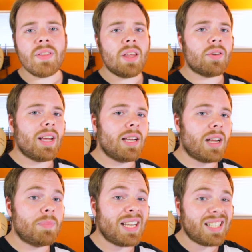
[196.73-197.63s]
on the other hand,
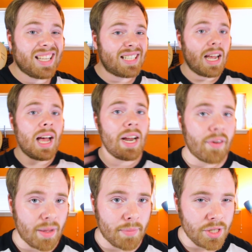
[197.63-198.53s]
updates the
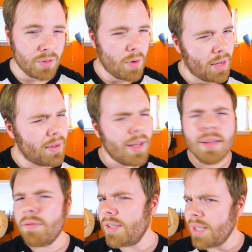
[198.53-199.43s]
entire image. And while
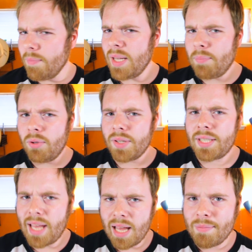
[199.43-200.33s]
for some people this
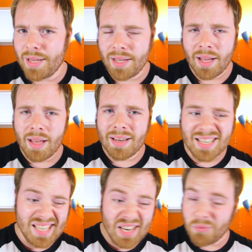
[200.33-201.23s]
can be
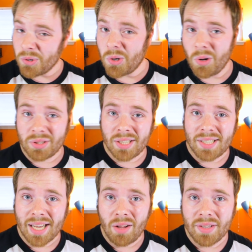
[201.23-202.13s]
difficult to
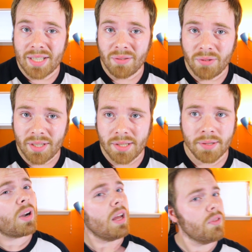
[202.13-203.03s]
tell the difference,
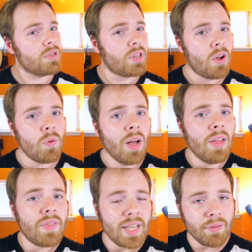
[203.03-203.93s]
for others though,
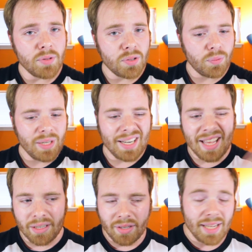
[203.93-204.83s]
the difference between an
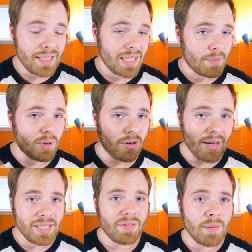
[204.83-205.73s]
interlace and a
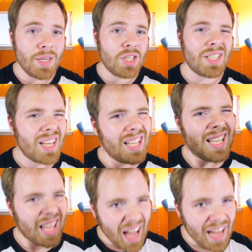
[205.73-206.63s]
progressive image is
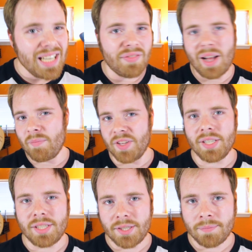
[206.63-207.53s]
kind of
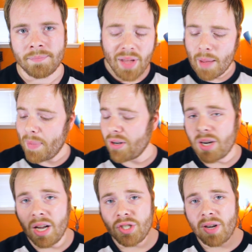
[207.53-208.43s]
obvious. So yeah, better
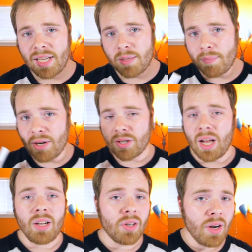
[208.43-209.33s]
contrast, better
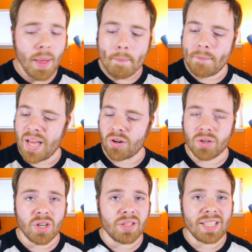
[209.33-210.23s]
color,
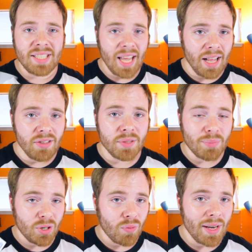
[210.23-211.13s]
better details,
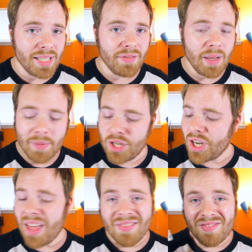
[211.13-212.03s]
progressive
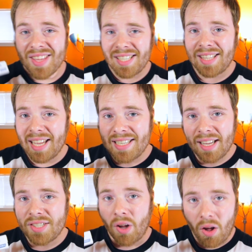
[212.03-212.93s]
image. This thing
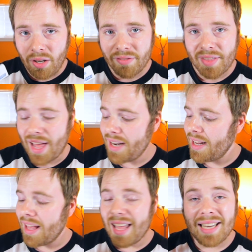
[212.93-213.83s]
does all of that.
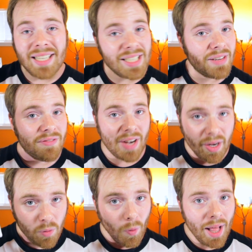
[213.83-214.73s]
It does it
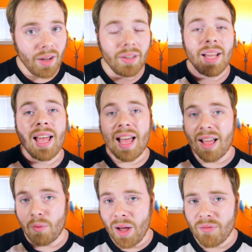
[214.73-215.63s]
very well.
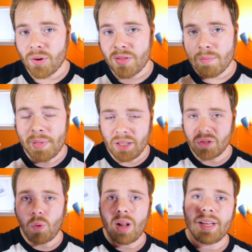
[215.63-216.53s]
However, the
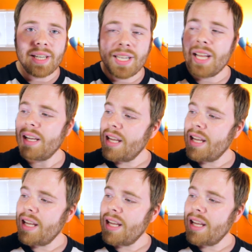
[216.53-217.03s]
build quality